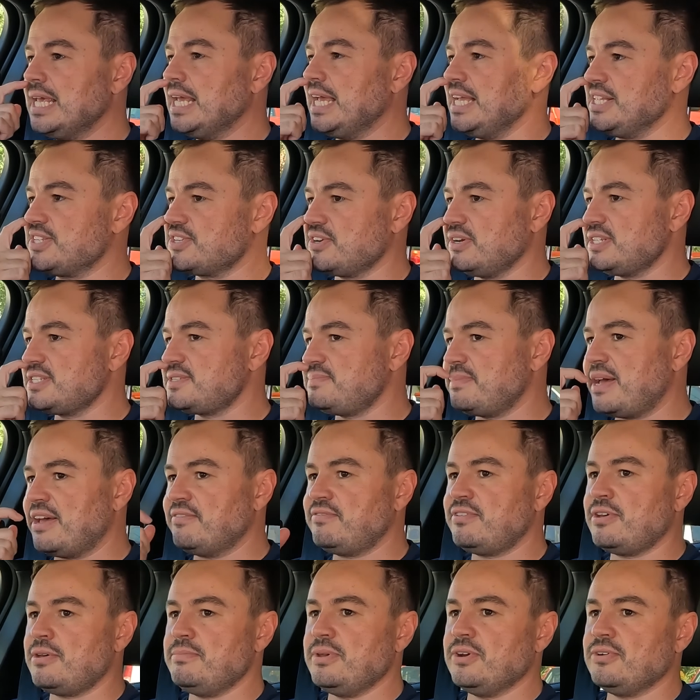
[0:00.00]
It's got
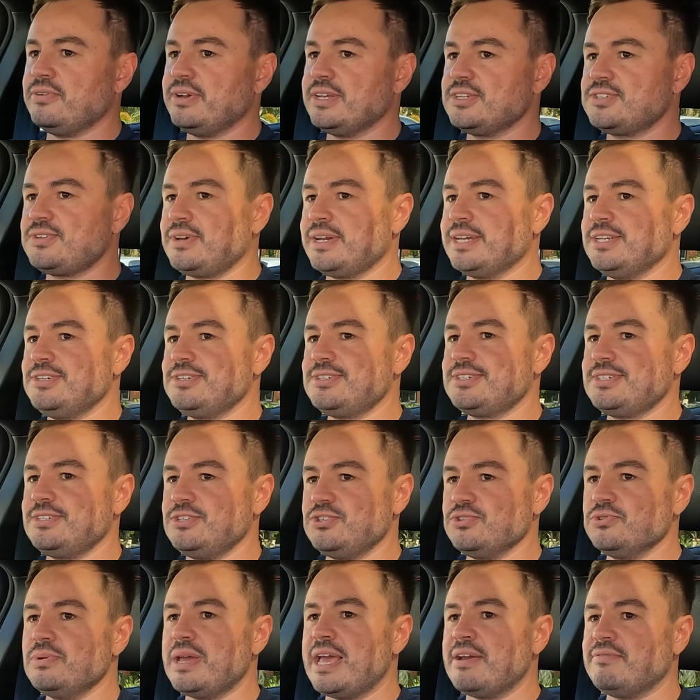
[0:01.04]
smartphone mirroring, so I can just
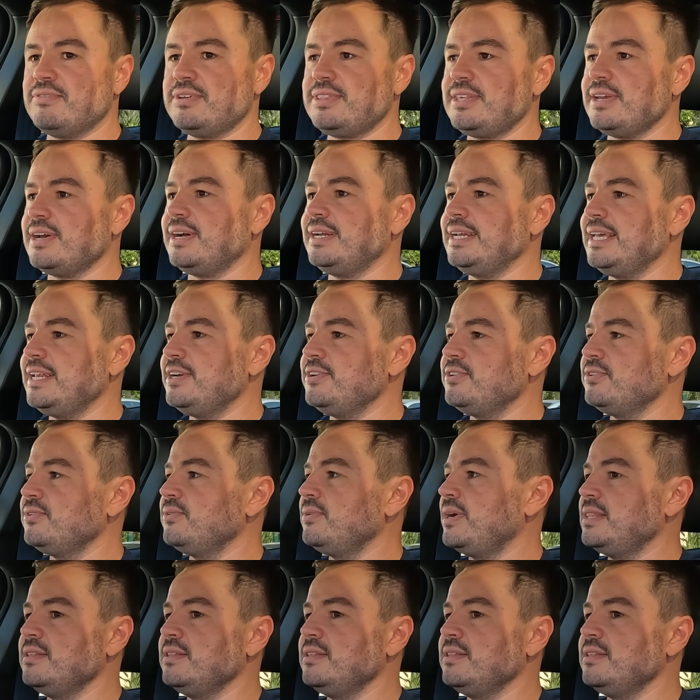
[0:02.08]
do everything I need to do.